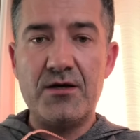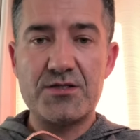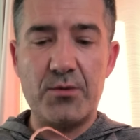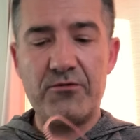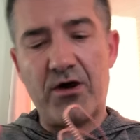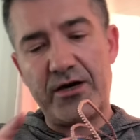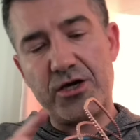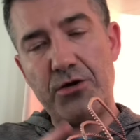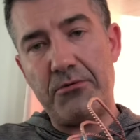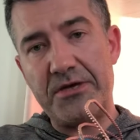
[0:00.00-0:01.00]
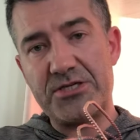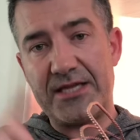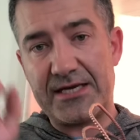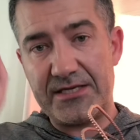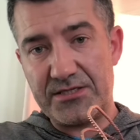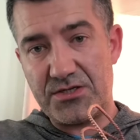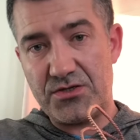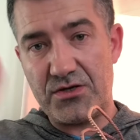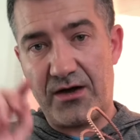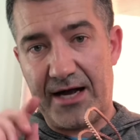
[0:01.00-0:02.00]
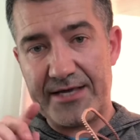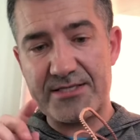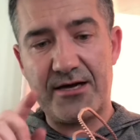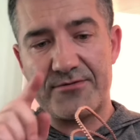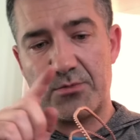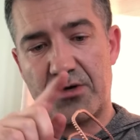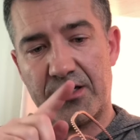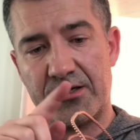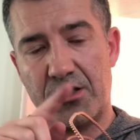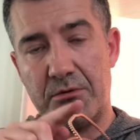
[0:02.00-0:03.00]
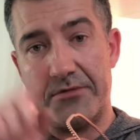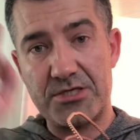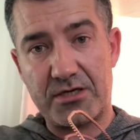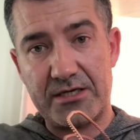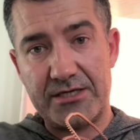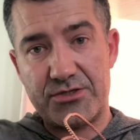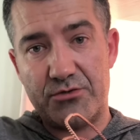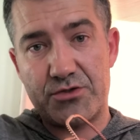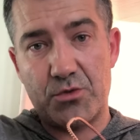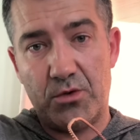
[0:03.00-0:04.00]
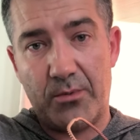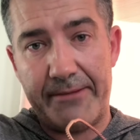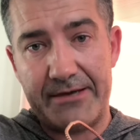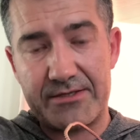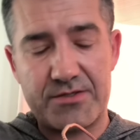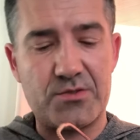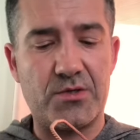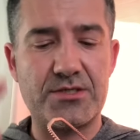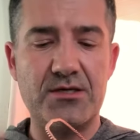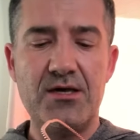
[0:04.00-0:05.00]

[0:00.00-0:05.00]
So we've got a qubit measure that connects you to your higher self. So we've got a qubit measure that connects you all the way back to source.